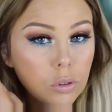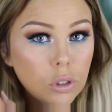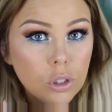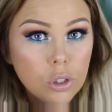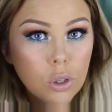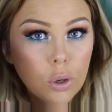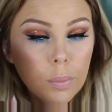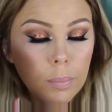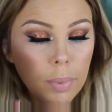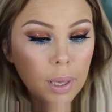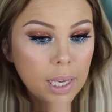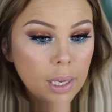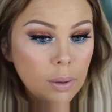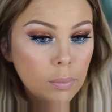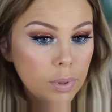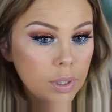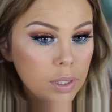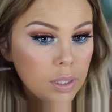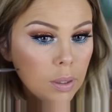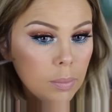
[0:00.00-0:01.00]
Just going back
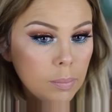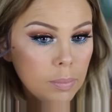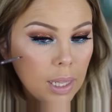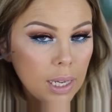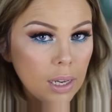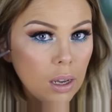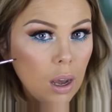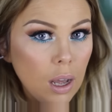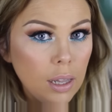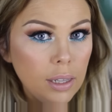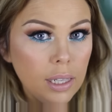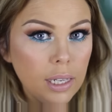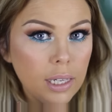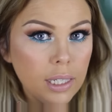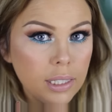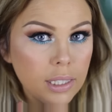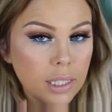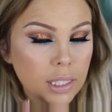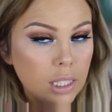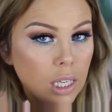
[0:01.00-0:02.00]
in with some black
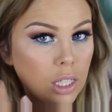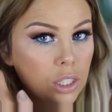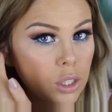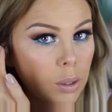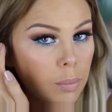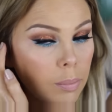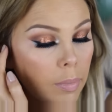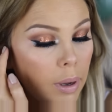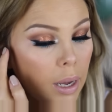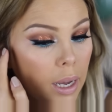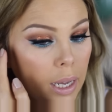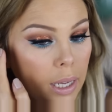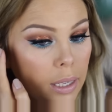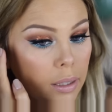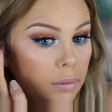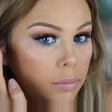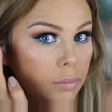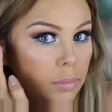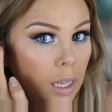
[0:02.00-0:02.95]
eyeliner to touch up my